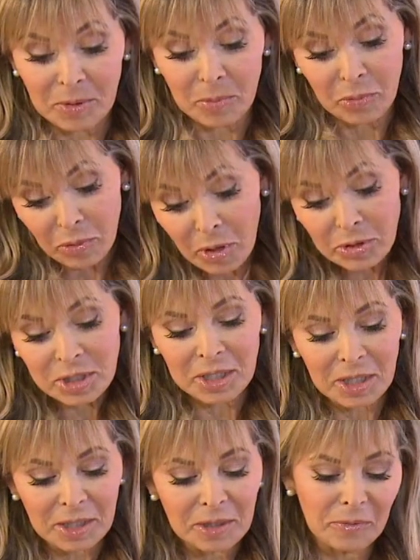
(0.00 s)
with
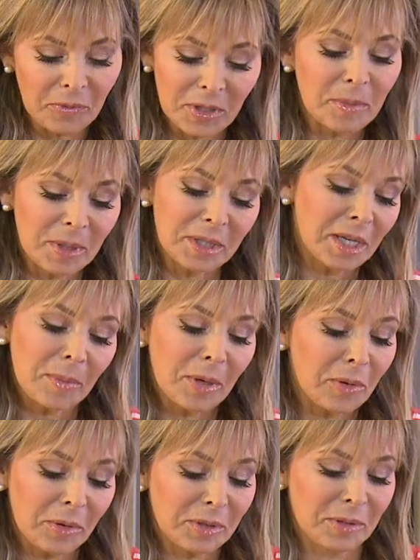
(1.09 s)
protein, vitamins and
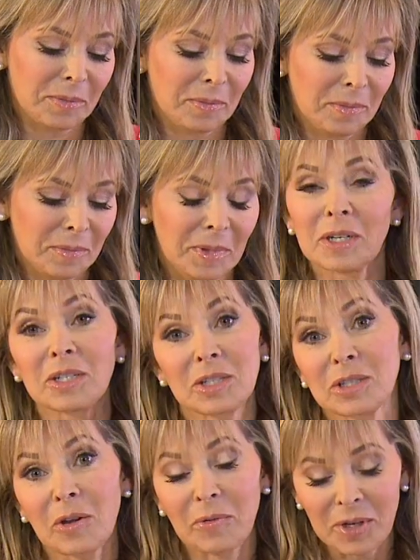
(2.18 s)
minerals. And they're just so